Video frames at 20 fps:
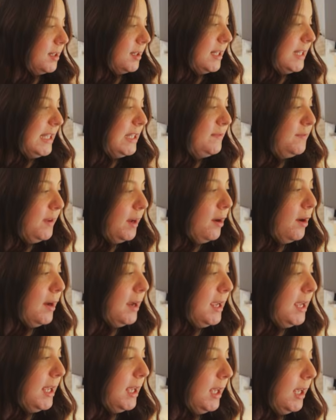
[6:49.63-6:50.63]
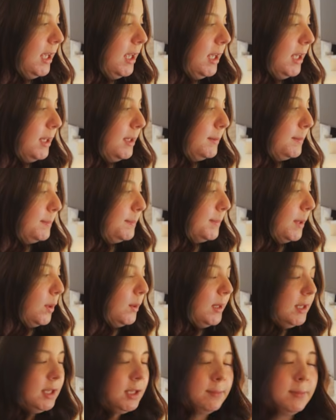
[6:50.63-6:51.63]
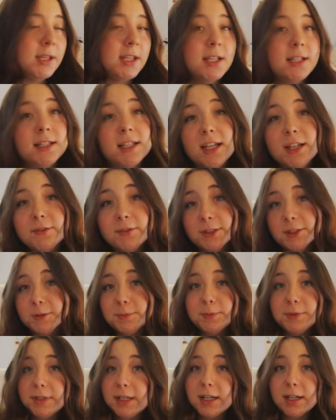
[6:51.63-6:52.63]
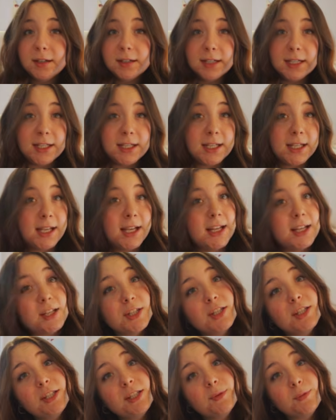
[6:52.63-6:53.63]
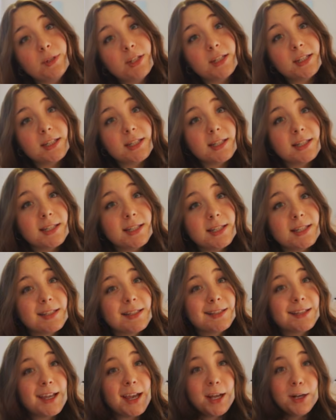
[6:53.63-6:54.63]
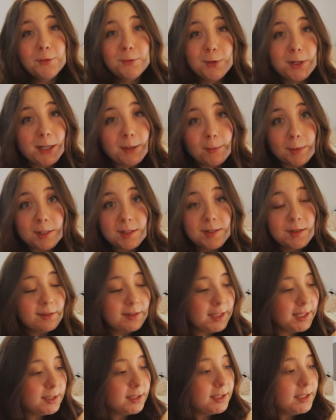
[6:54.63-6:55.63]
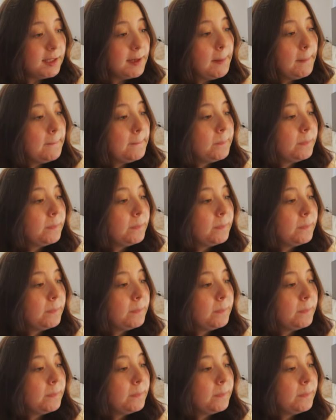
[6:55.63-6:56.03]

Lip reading: It's very Bohemian, life on the prairie-ish, which is kind of what I'm into lately.